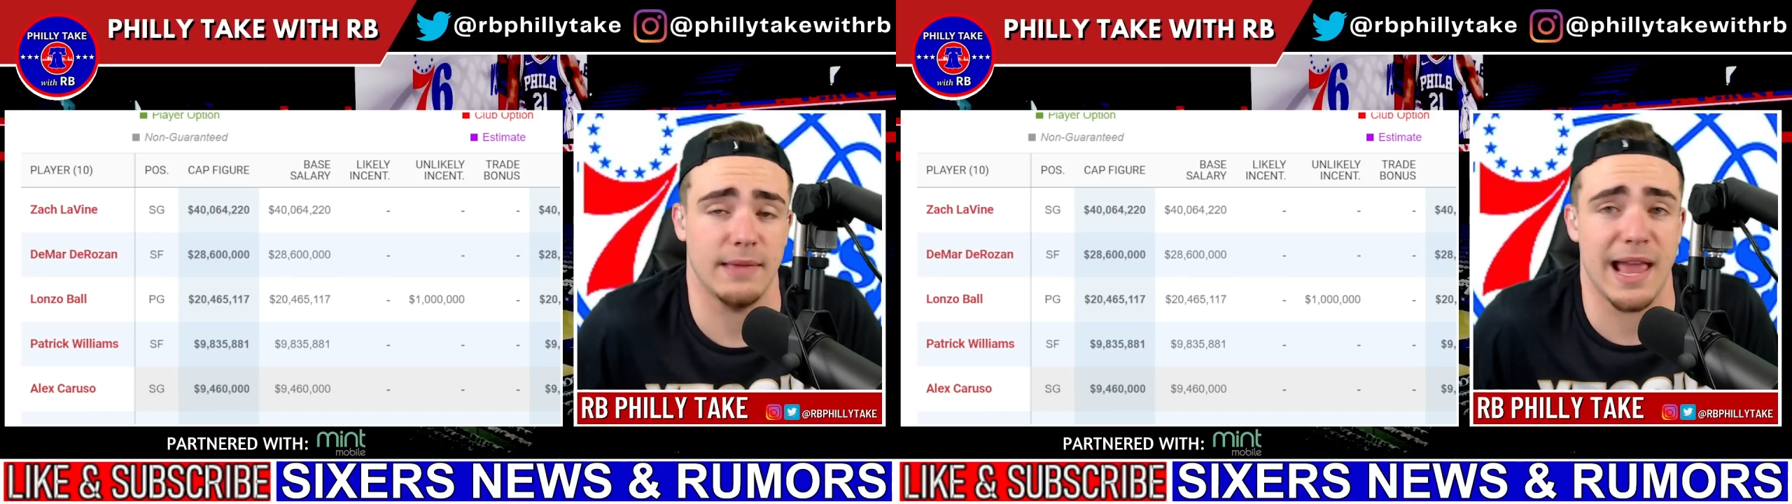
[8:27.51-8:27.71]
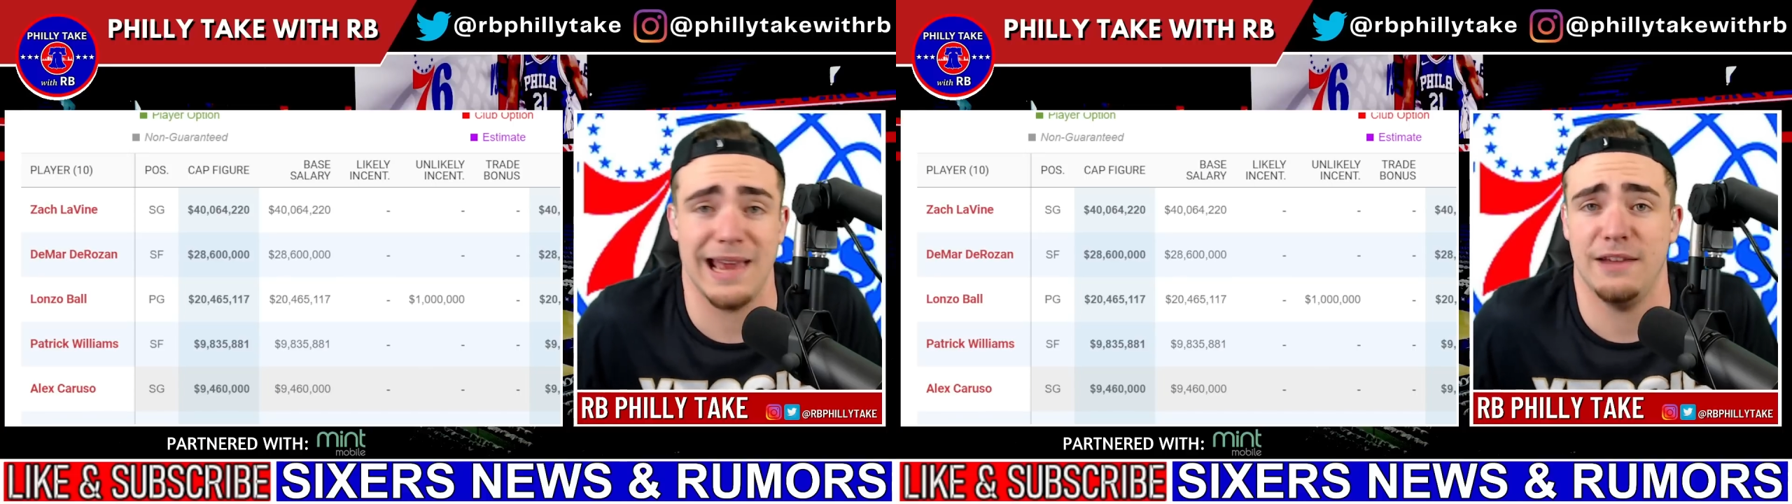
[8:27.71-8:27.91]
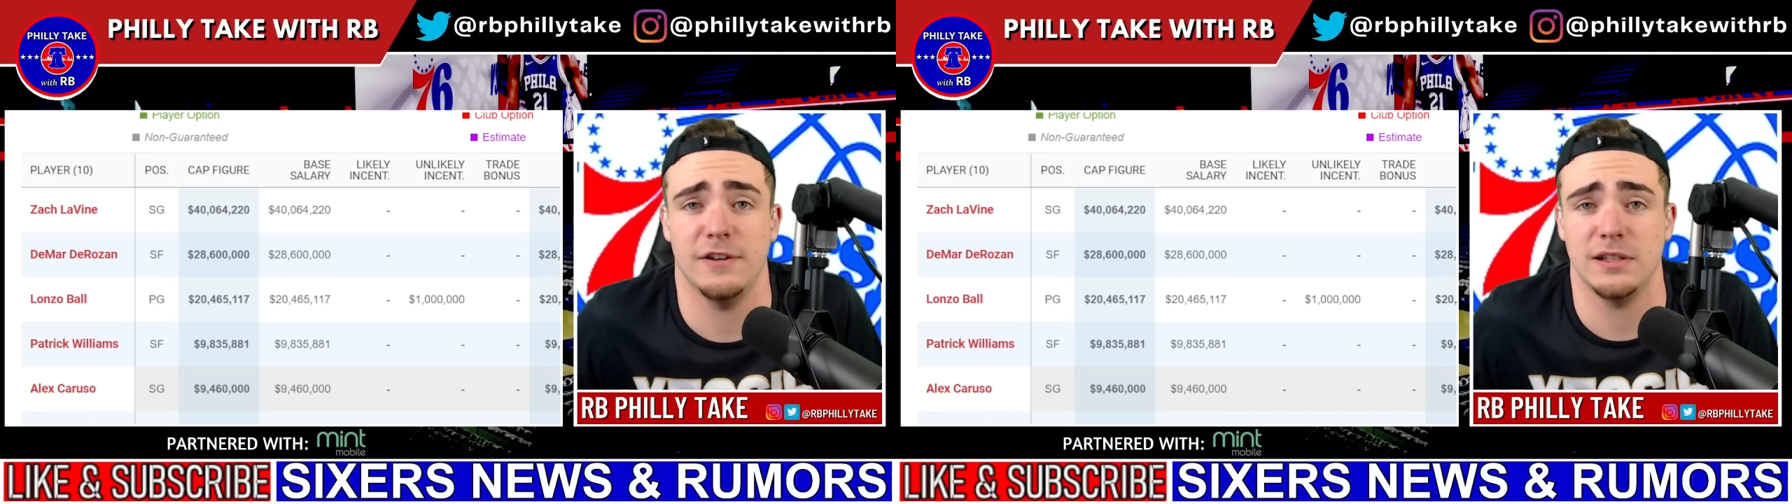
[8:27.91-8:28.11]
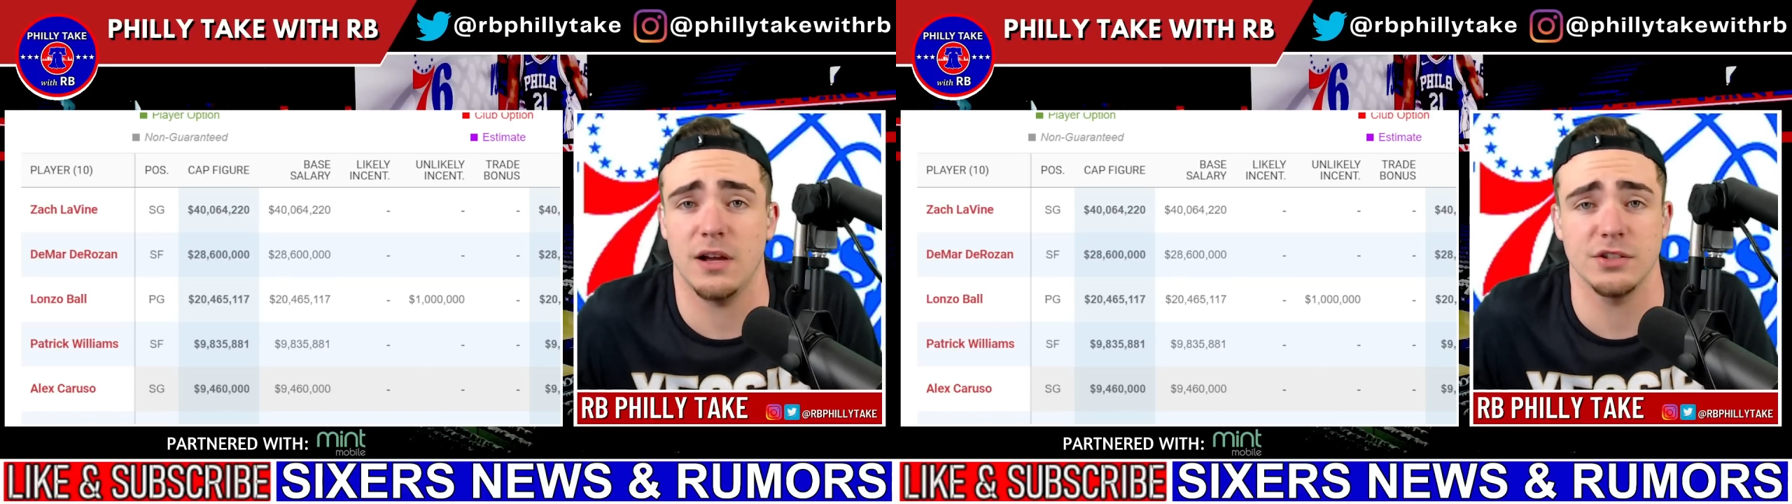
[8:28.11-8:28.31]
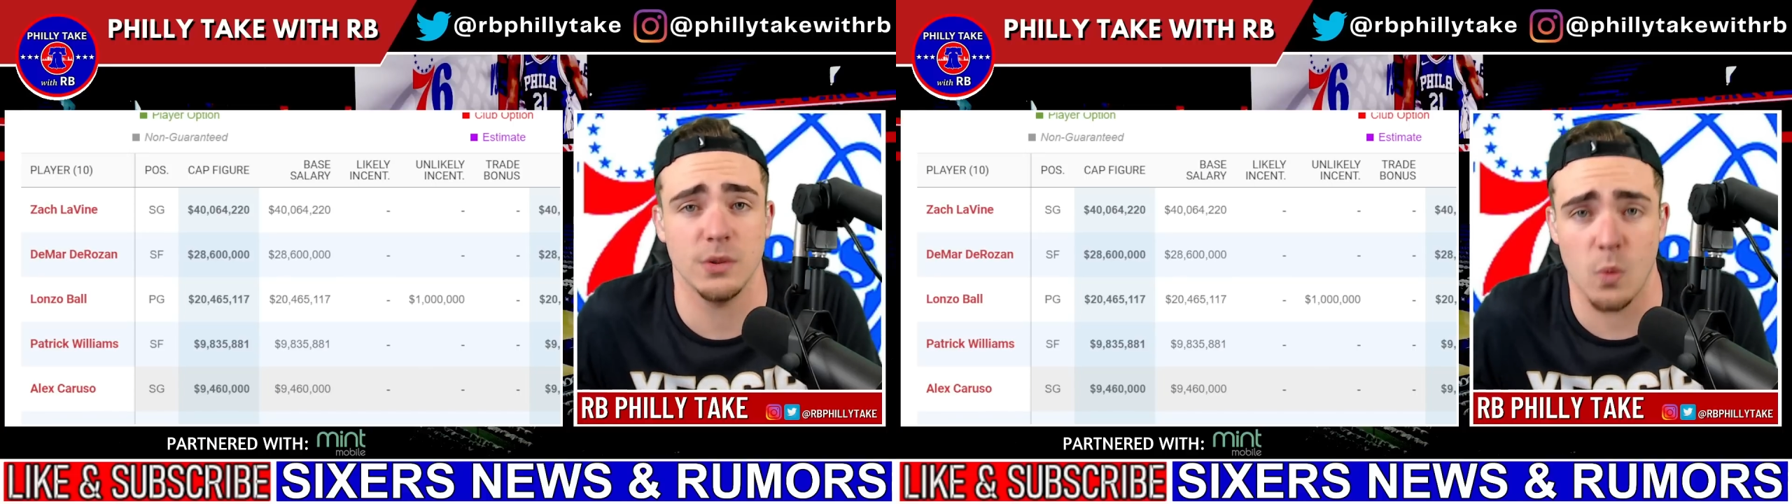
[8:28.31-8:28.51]
And if it
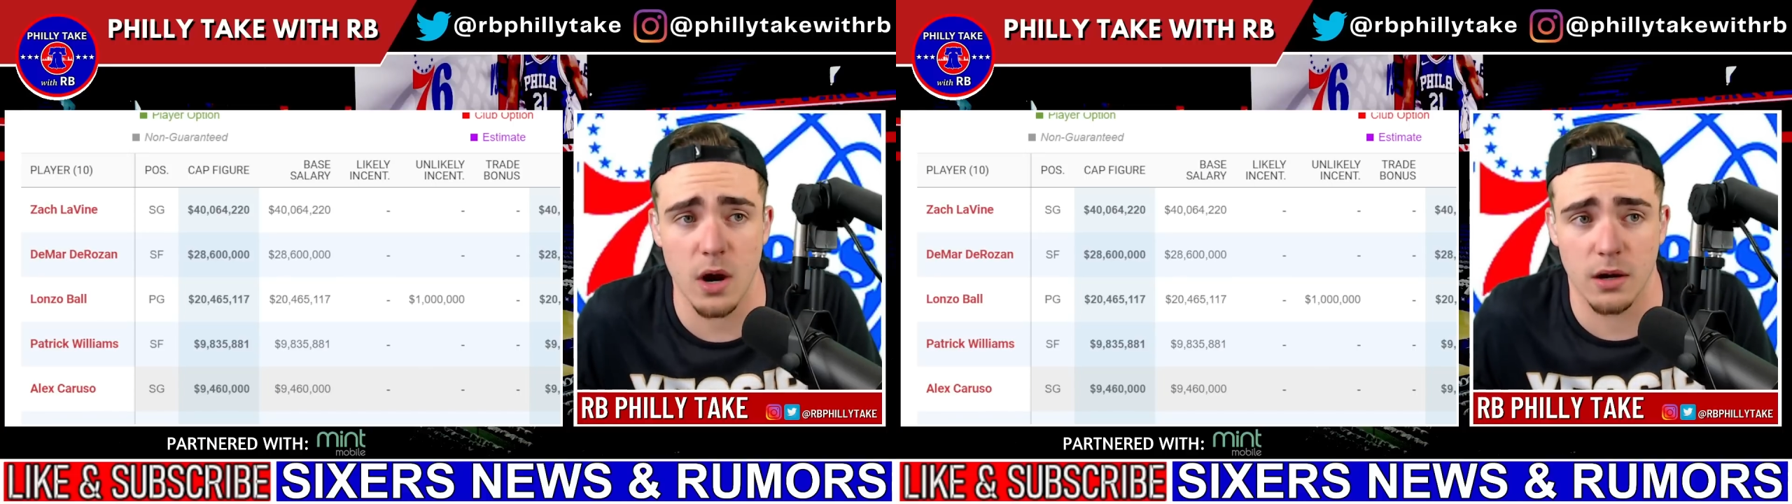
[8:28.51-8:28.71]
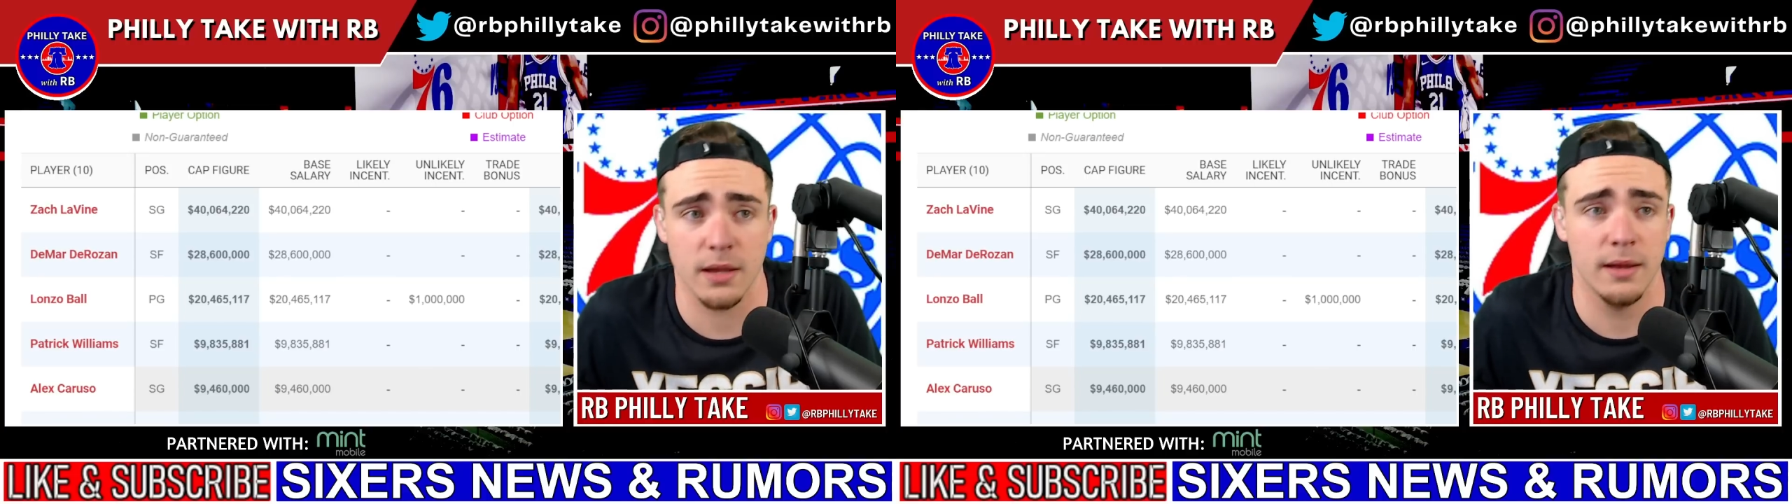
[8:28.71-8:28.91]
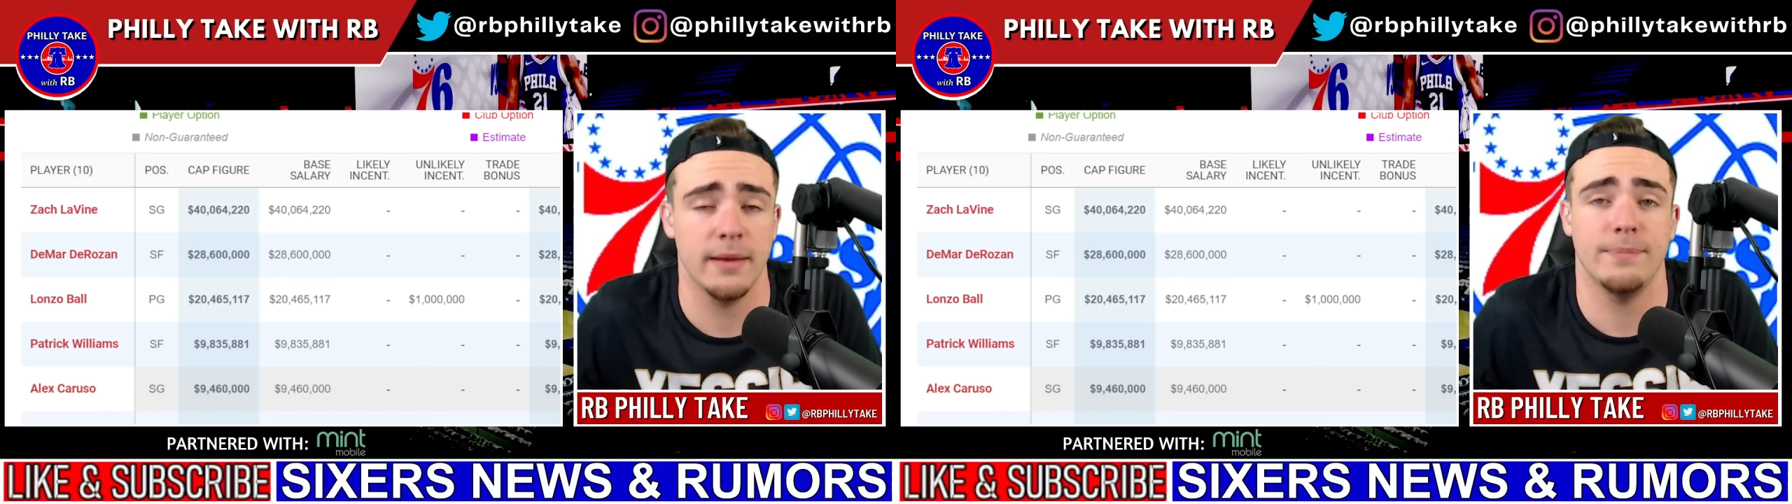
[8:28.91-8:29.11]
doesn't work,